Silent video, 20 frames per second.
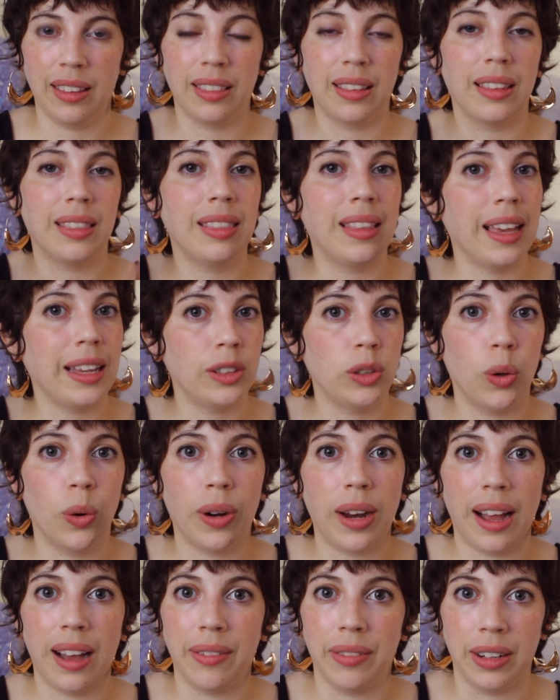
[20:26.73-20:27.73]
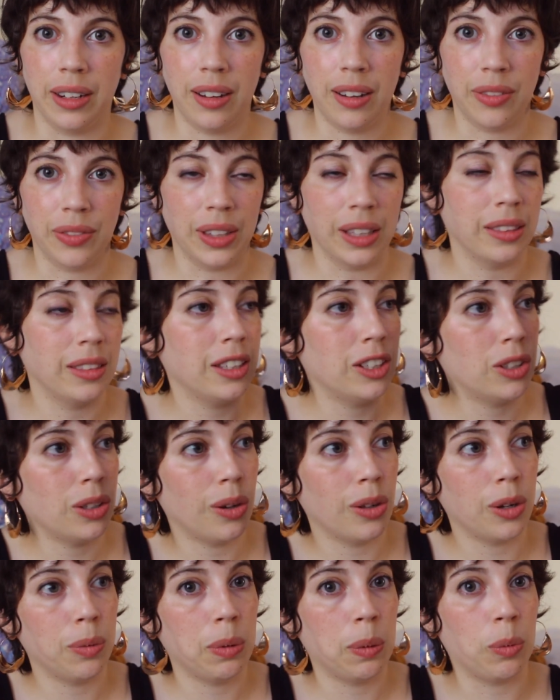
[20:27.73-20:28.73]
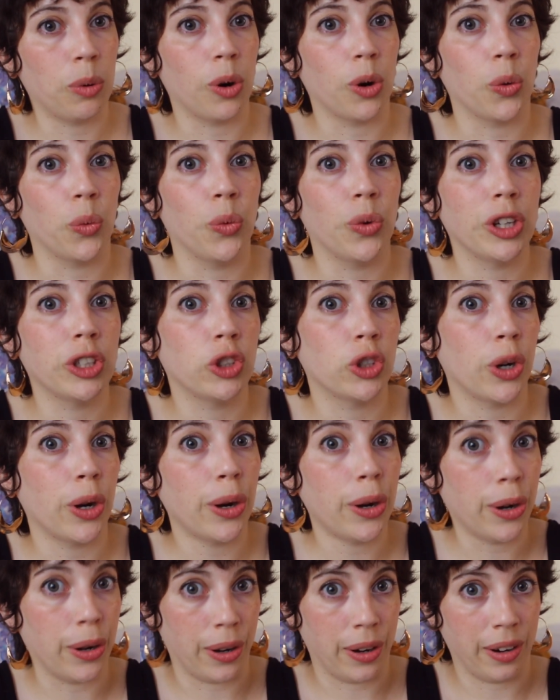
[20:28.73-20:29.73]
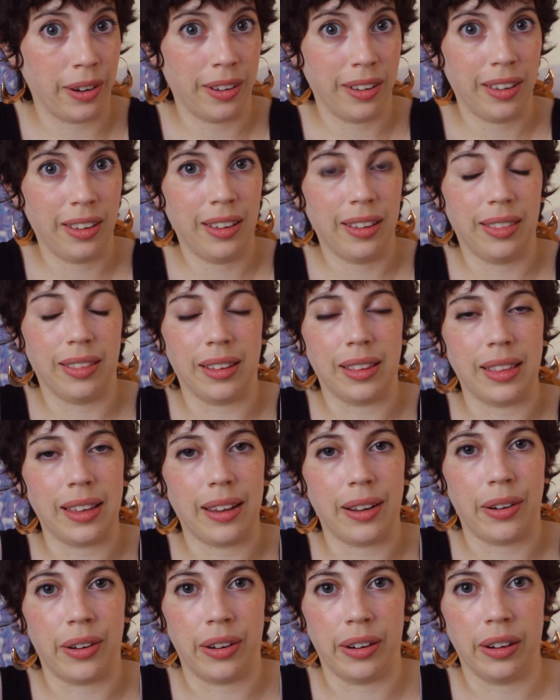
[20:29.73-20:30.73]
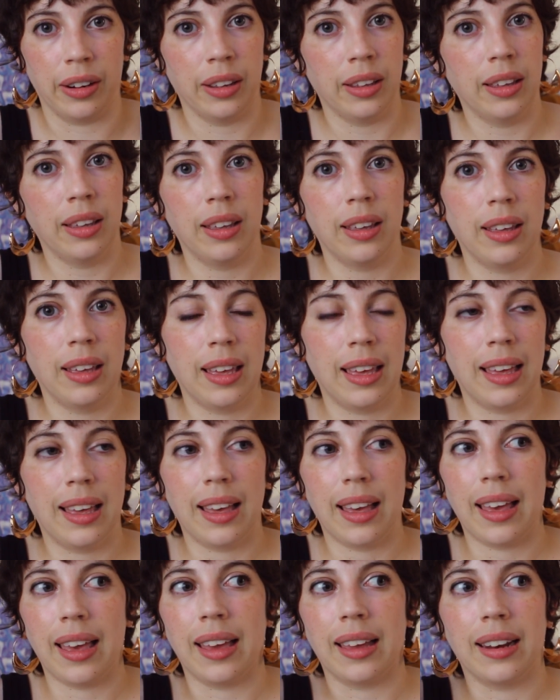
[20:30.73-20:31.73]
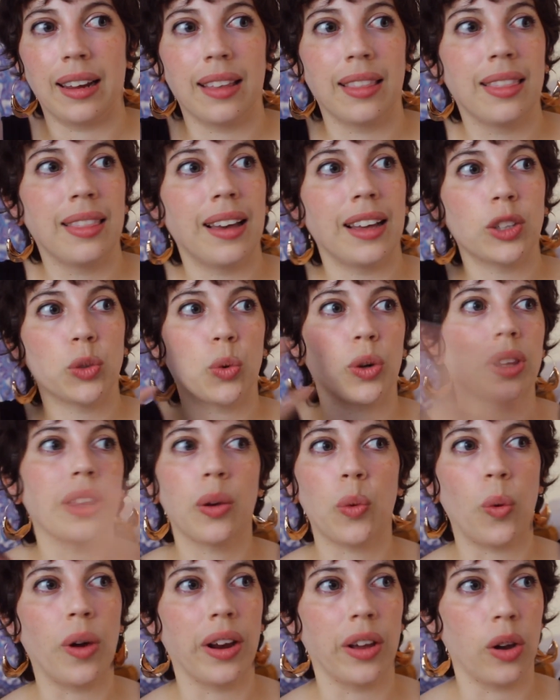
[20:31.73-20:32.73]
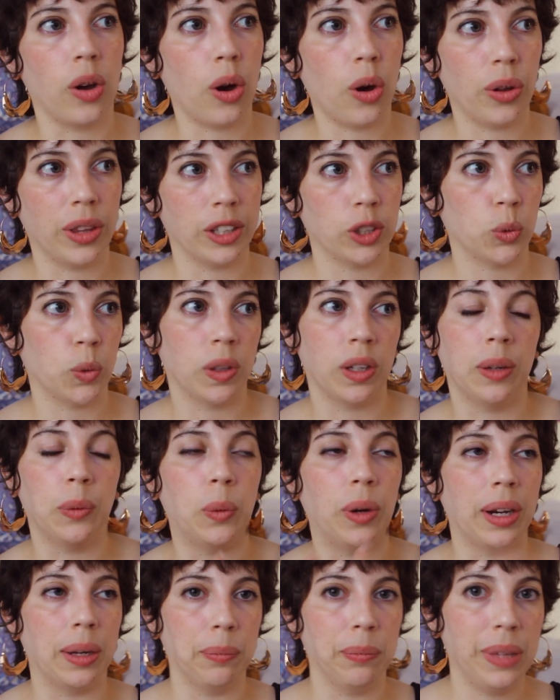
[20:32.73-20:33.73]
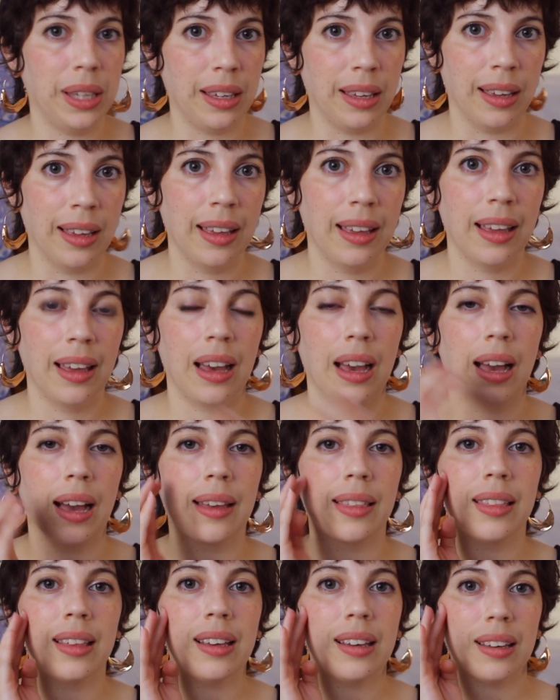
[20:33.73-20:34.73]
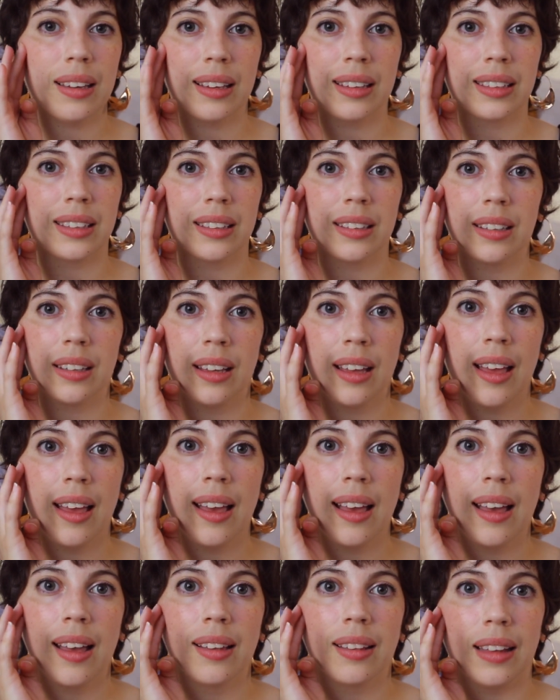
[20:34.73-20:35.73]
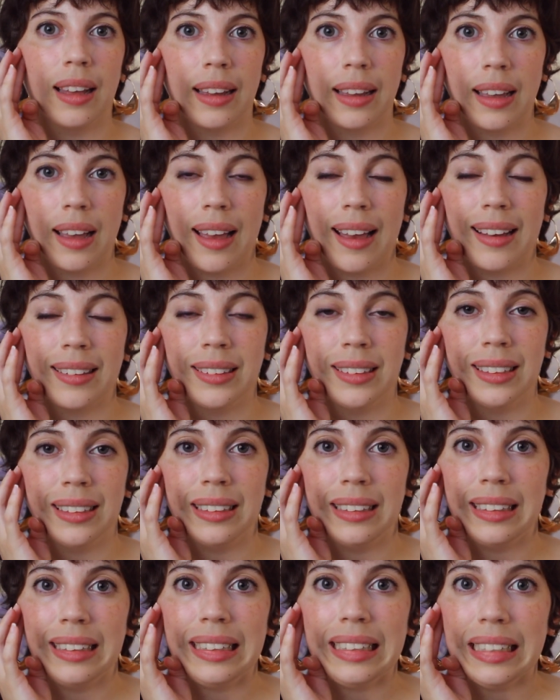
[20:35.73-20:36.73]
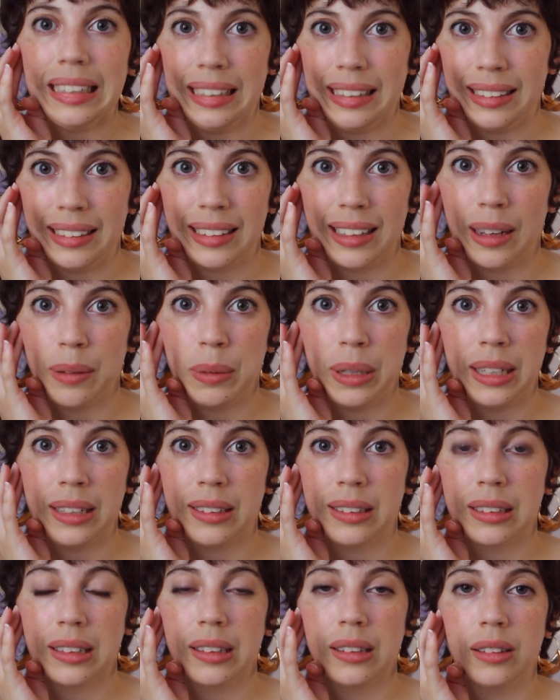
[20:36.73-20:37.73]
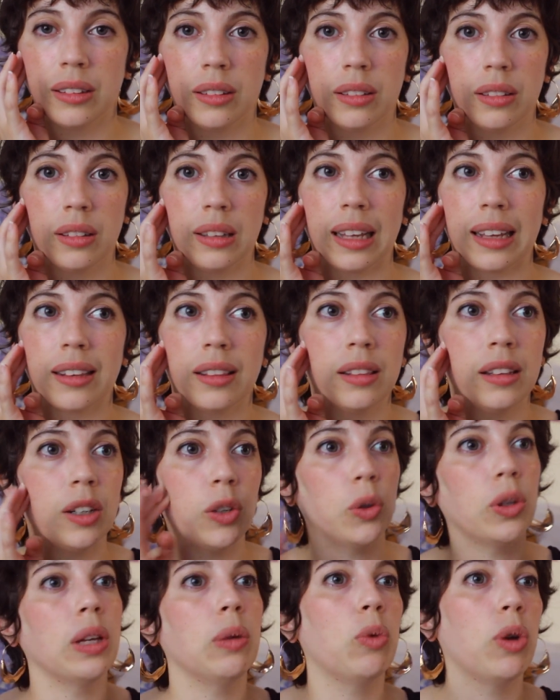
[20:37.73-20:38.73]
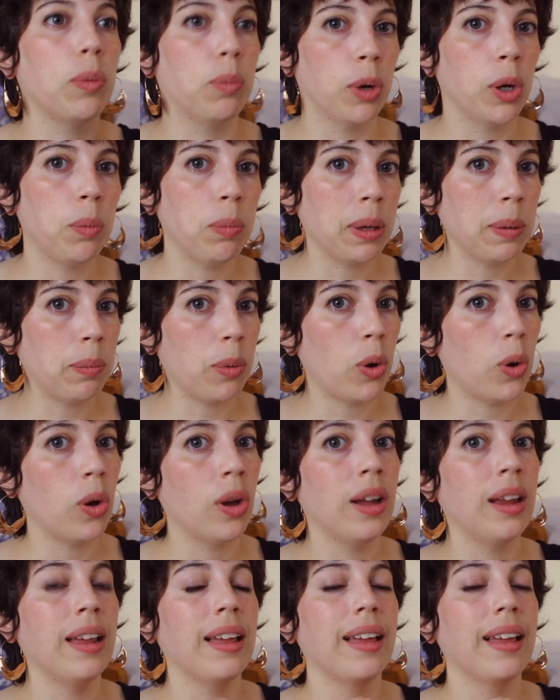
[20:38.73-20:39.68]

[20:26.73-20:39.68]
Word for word: that they don't have enough, that these other people are richer than they are. And that's where they want to go, that's what they want to be. I think it's like a disease. I mean, it's like literally we put people